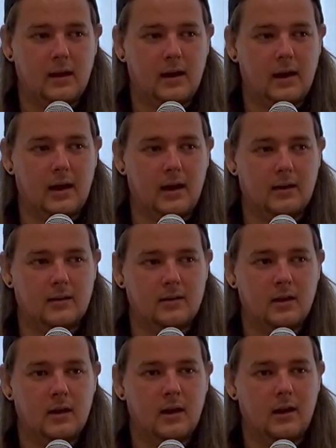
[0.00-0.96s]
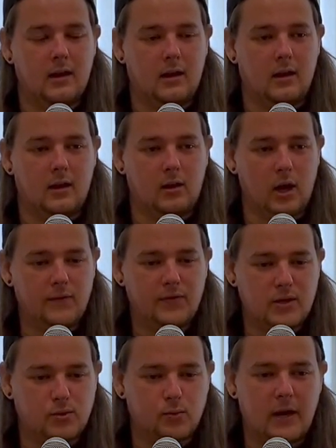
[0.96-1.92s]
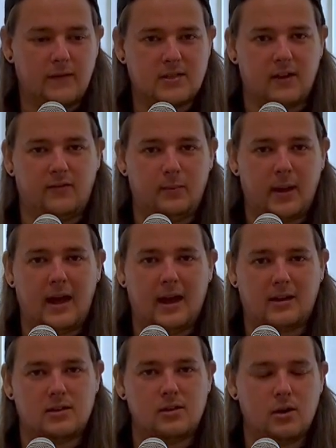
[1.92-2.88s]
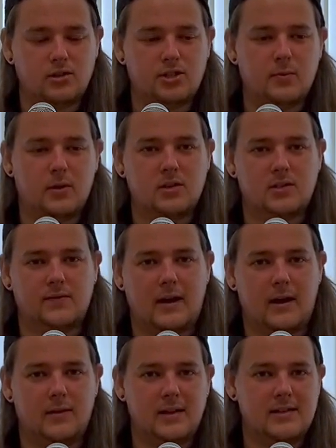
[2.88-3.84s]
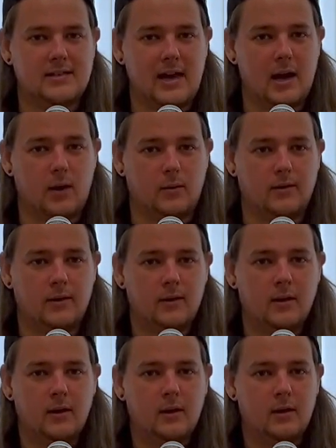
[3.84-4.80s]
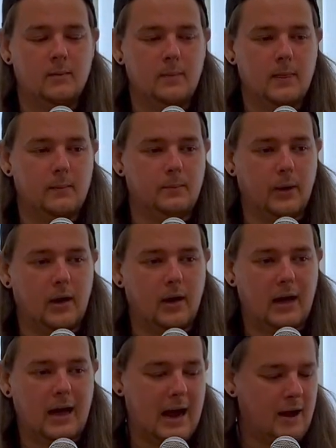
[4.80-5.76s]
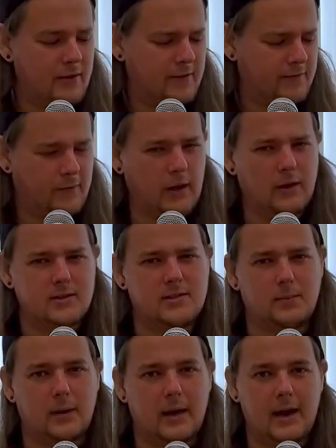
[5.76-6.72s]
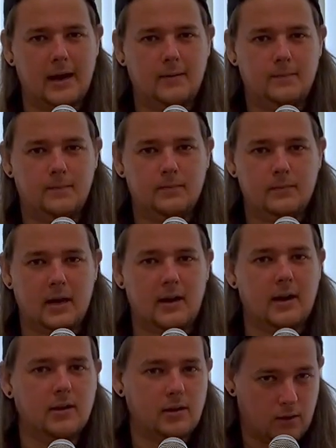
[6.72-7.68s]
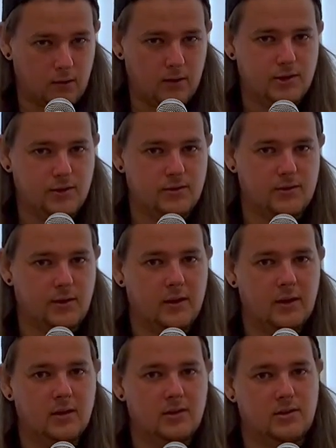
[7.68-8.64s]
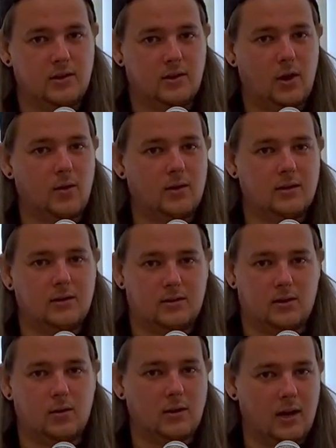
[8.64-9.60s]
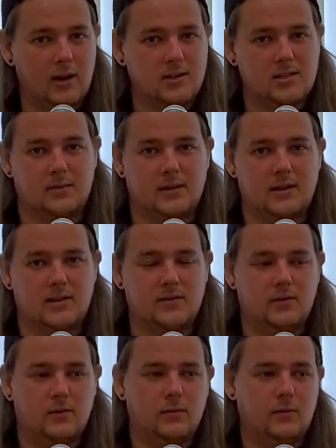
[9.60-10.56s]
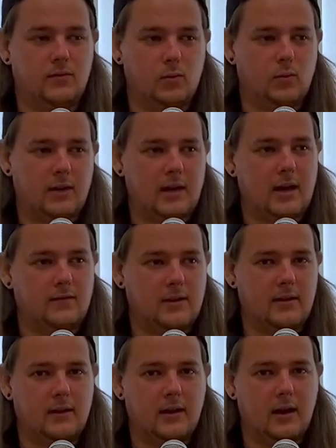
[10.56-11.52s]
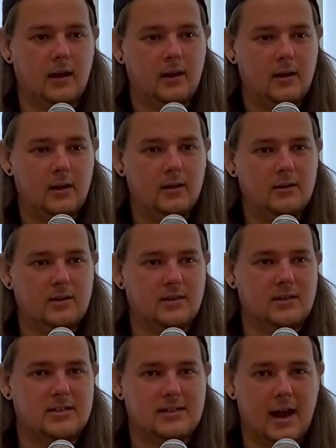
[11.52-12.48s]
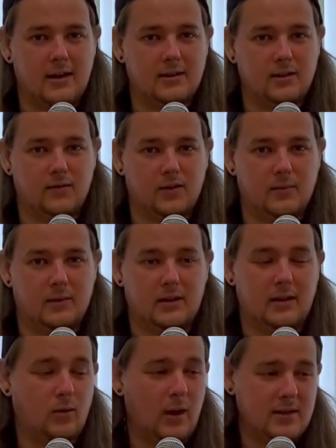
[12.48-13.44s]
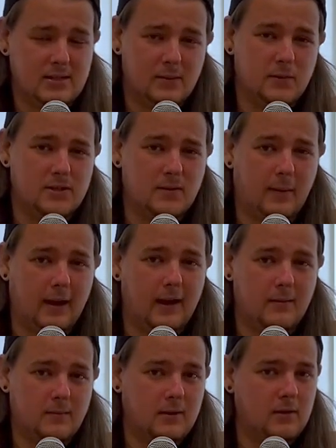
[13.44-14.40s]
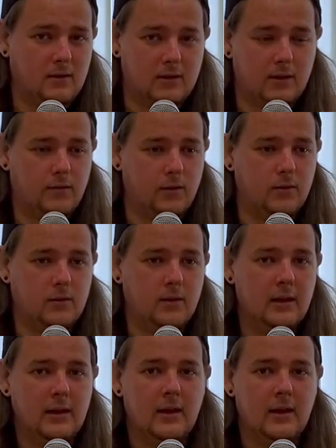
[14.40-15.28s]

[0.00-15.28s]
And a lot of these riffs I've picked not just because of how they sound, but how they feel to play. And I'd encourage you to go and learn some of these if you want to kind of get the understanding of them. And they're quite simple to play; they're not difficult.